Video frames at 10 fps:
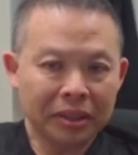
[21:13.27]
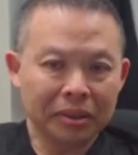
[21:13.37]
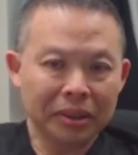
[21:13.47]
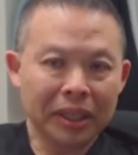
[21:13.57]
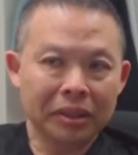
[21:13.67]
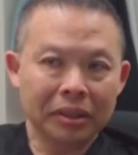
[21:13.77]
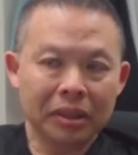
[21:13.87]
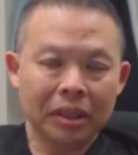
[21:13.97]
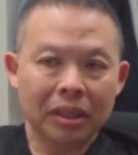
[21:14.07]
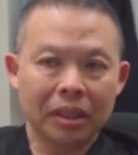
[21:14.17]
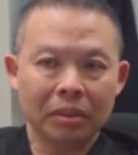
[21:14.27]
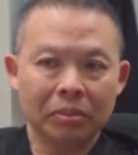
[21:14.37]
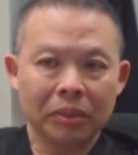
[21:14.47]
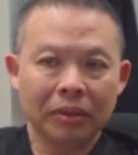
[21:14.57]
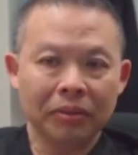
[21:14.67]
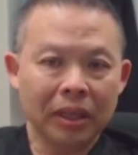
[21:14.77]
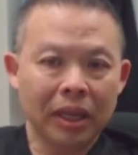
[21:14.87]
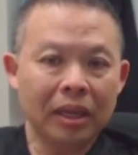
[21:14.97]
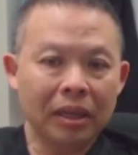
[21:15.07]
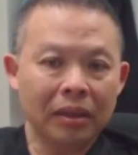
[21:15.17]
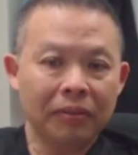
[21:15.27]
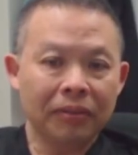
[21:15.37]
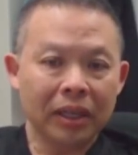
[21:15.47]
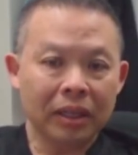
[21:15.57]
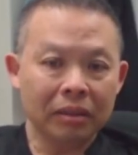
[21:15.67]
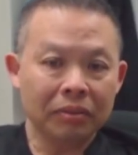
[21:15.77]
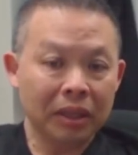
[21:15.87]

here in London, um, of the 85,